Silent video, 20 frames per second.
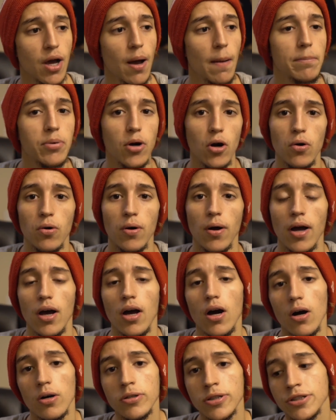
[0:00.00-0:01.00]
Bro,
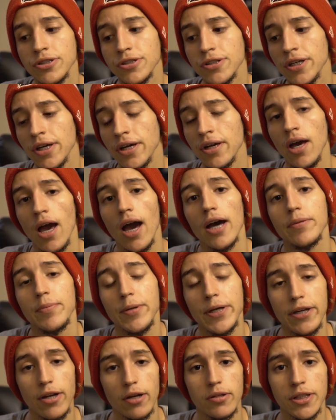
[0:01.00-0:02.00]
honestly, at the
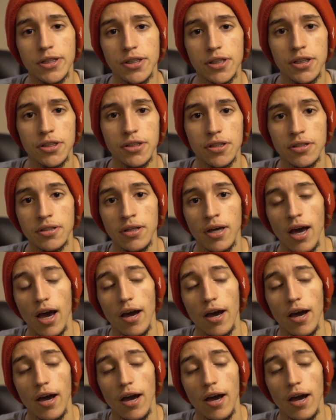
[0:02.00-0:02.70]
beginning of the season,